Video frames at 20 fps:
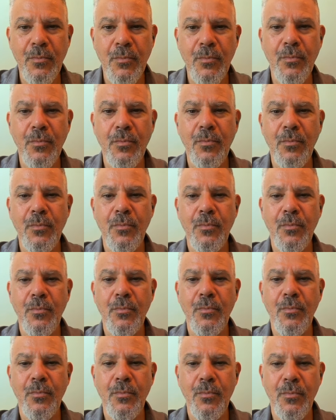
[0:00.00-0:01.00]

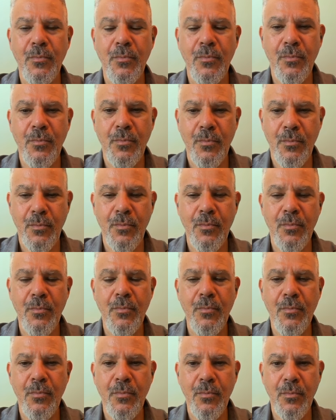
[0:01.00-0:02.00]

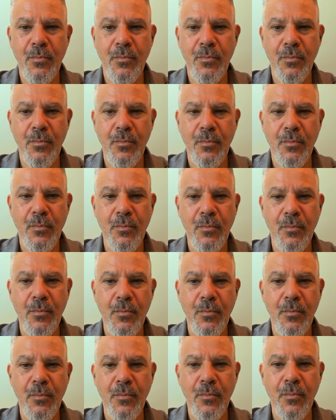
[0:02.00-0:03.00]

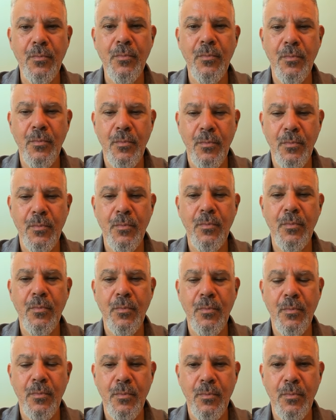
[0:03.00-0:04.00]

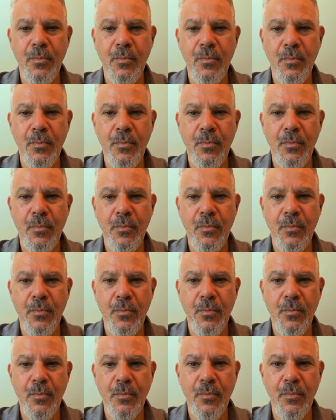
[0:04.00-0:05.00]

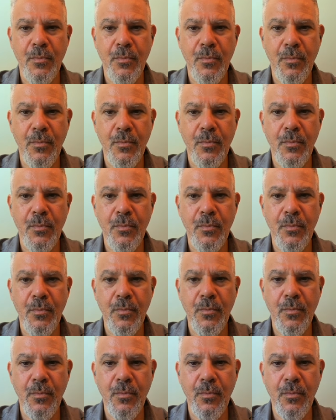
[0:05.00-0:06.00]

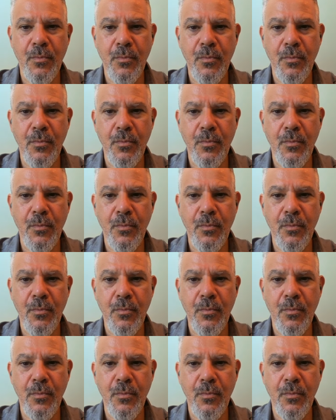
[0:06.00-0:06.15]
(not speaking)